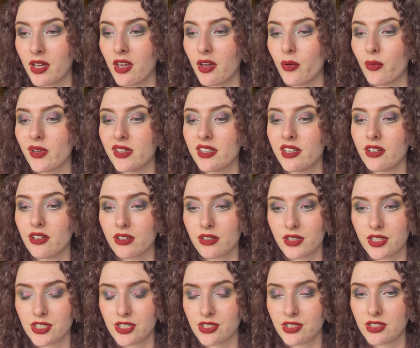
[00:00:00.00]
when they
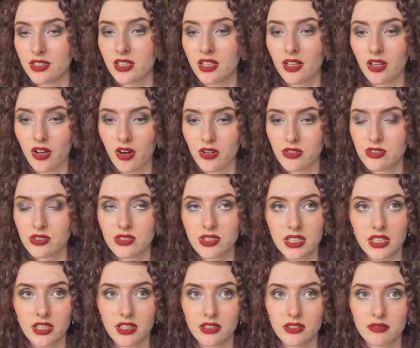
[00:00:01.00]
originally launched
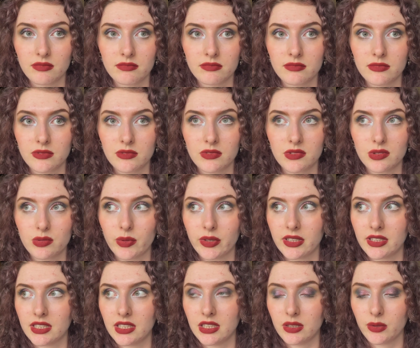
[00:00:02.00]
in
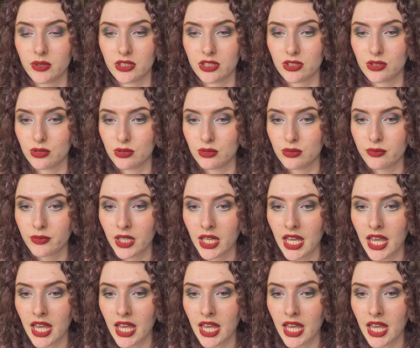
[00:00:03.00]
2022.